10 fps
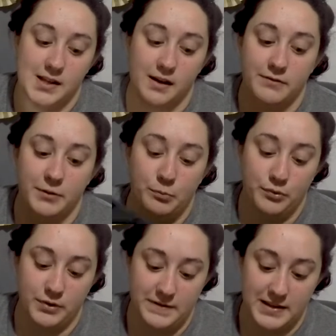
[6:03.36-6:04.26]
of the
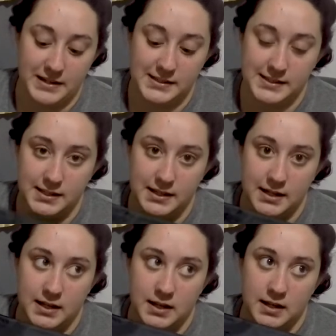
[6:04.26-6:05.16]
previous,
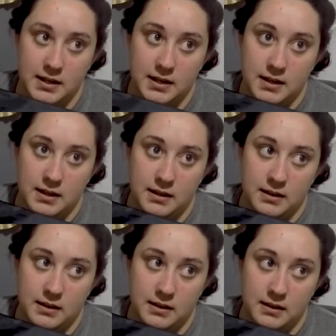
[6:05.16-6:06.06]

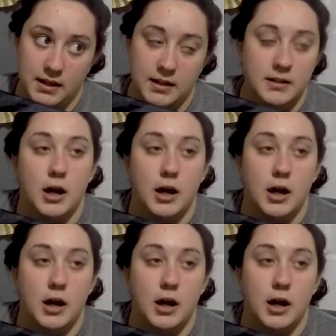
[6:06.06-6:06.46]
like,